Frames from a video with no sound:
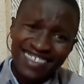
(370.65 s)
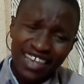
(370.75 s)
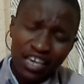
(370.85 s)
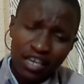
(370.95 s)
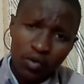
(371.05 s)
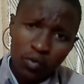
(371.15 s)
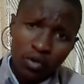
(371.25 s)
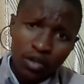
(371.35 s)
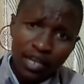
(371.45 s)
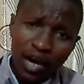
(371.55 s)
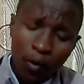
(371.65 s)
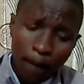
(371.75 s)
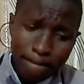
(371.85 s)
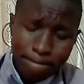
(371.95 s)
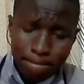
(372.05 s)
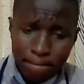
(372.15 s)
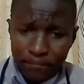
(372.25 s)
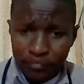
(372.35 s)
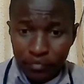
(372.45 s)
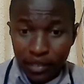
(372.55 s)
Thank you. Now,
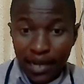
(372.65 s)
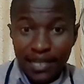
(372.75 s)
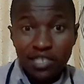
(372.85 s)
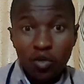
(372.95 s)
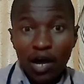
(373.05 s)
let's